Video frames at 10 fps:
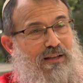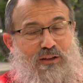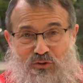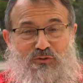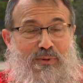
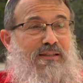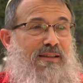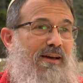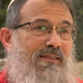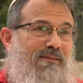So it's meeting
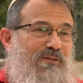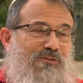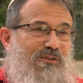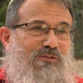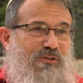the other.
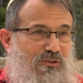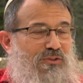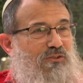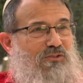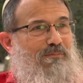It's
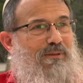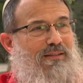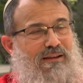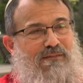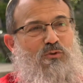that simple.
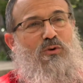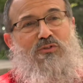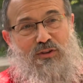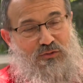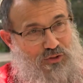Of course,
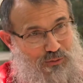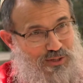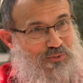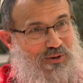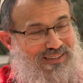it doesn't
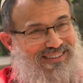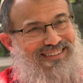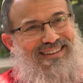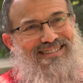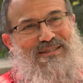always work, and
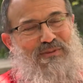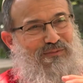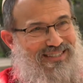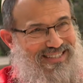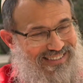it has to be
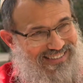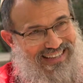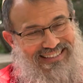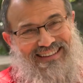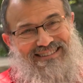
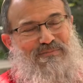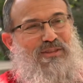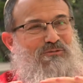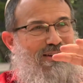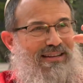facilitated, it has to be
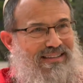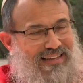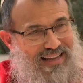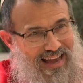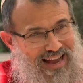the right
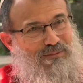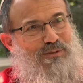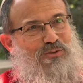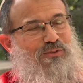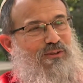
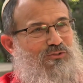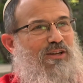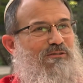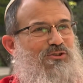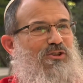atmosphere,
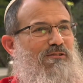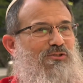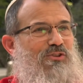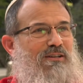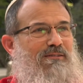etc., etc.,
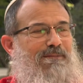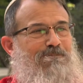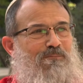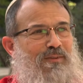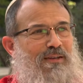etc.
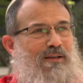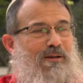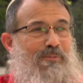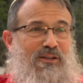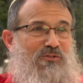
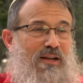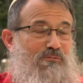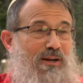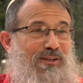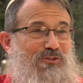But it's not
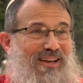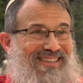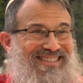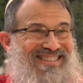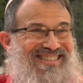rocket
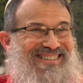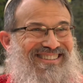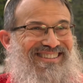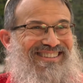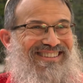science.
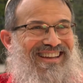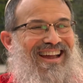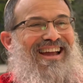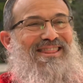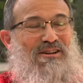
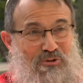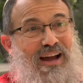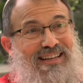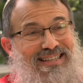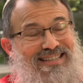The
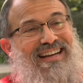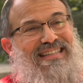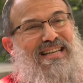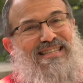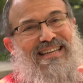rocket
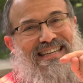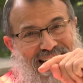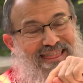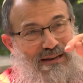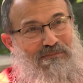science is to
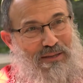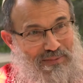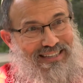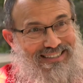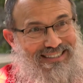get them to
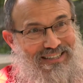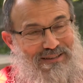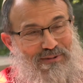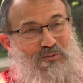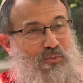meet.
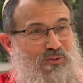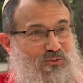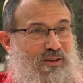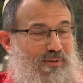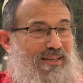But once
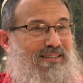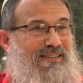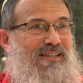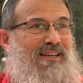they meet,